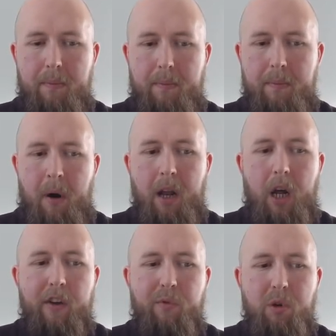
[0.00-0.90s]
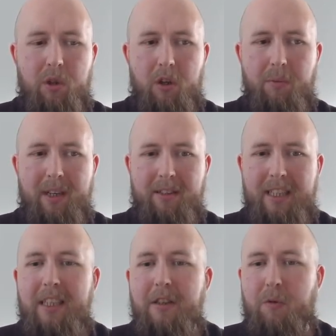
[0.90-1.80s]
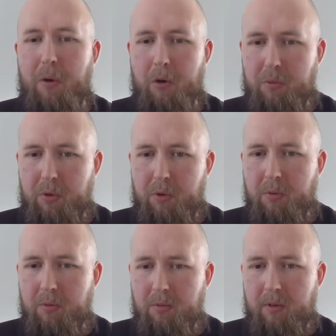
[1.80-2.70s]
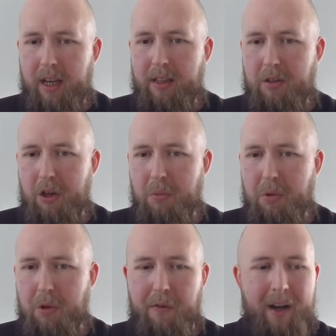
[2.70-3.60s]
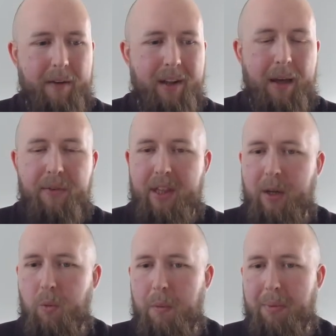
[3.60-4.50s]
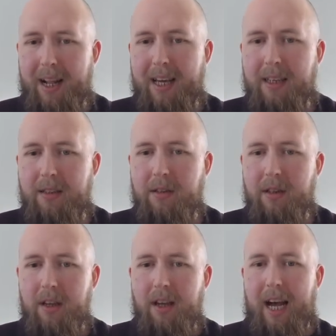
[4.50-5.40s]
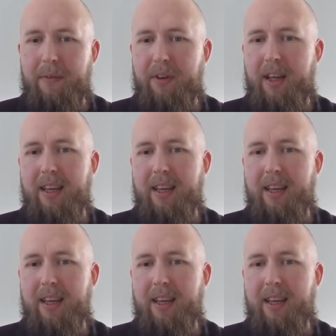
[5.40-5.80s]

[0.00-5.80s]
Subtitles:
my life was going to be as easy as possible in terms of having everything in one place, having